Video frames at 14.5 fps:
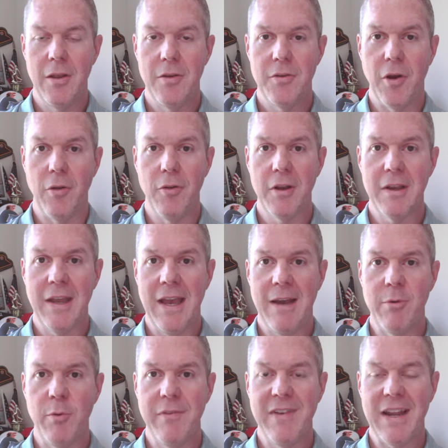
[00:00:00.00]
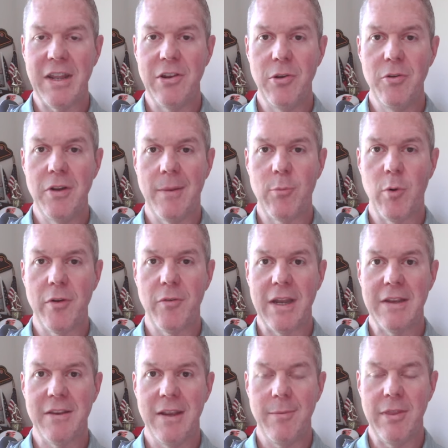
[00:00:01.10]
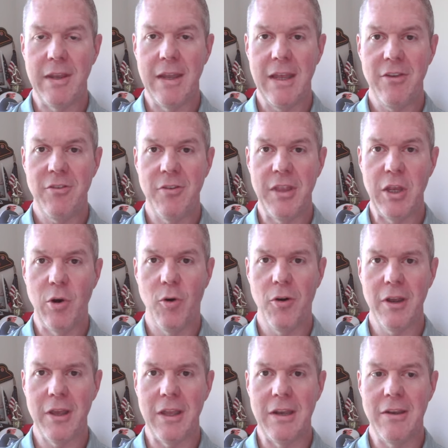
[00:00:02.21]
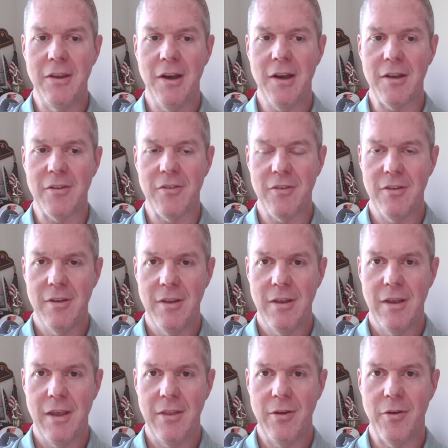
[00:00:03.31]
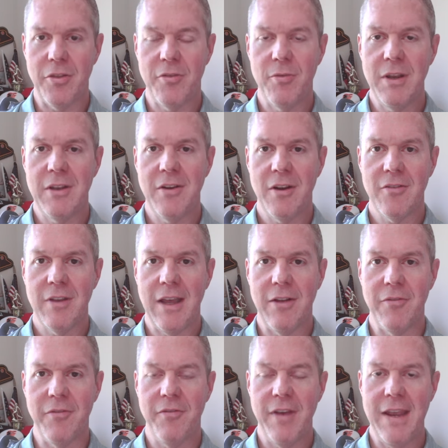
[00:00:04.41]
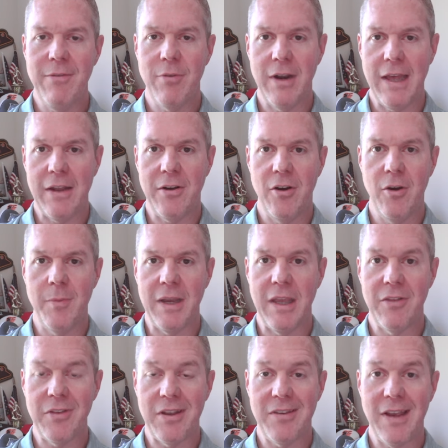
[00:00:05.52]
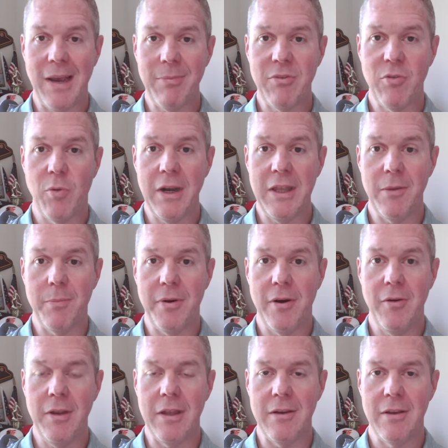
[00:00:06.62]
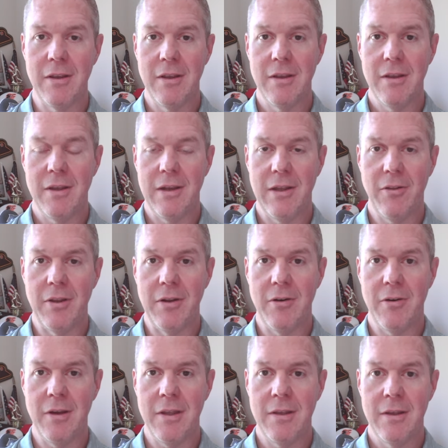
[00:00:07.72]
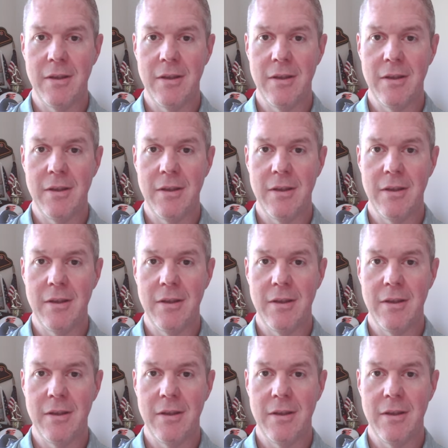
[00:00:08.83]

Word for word: Don't look now, but we've got a new #1 ranked team in the nation, the Oregon Ducks. And they're a 3-touchdown favorite at home against a top 20 opponent in Illinois.